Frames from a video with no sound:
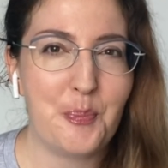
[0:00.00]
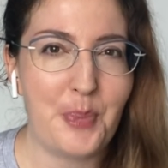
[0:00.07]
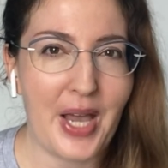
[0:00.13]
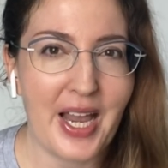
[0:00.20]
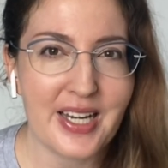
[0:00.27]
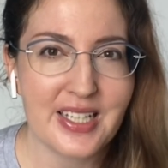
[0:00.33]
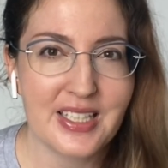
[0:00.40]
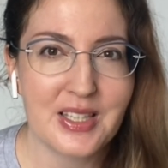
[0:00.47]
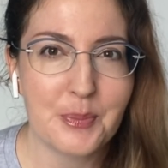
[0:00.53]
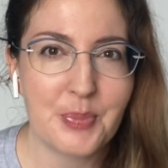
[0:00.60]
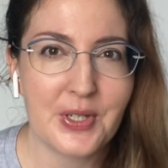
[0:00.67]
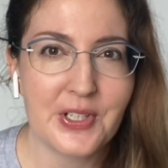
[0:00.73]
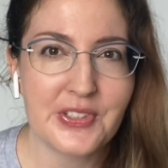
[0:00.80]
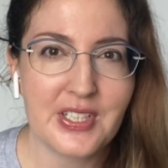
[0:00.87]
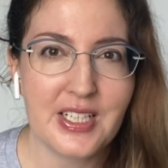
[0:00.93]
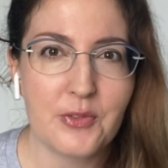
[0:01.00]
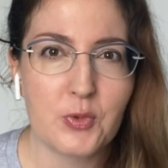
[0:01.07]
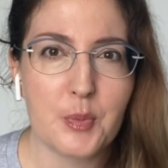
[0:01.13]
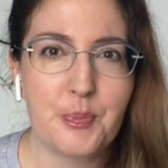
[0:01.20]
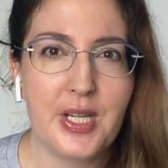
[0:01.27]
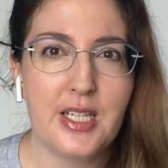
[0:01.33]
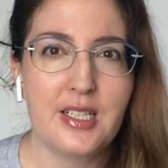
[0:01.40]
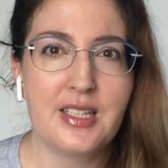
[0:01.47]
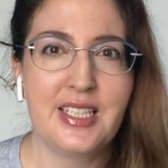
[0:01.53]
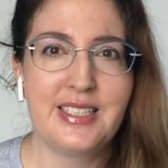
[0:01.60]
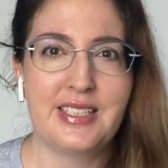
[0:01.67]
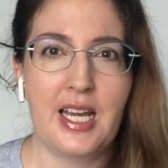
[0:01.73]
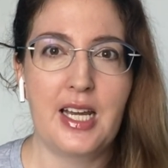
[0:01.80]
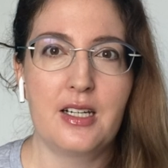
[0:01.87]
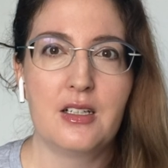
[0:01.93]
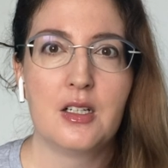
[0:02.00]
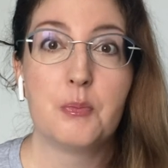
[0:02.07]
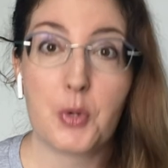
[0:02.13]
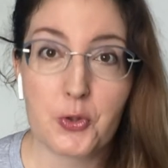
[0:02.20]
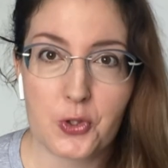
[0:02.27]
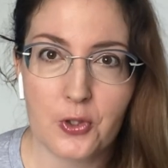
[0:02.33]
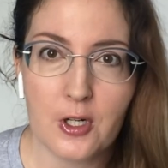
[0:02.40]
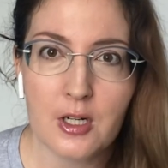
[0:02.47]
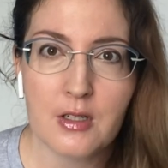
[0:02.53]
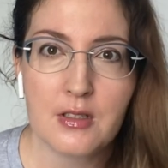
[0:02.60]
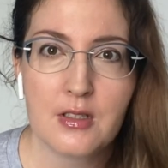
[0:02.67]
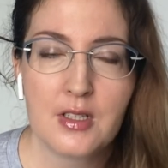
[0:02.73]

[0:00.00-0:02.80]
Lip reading: back at the person, repeatedly saying, bonjour,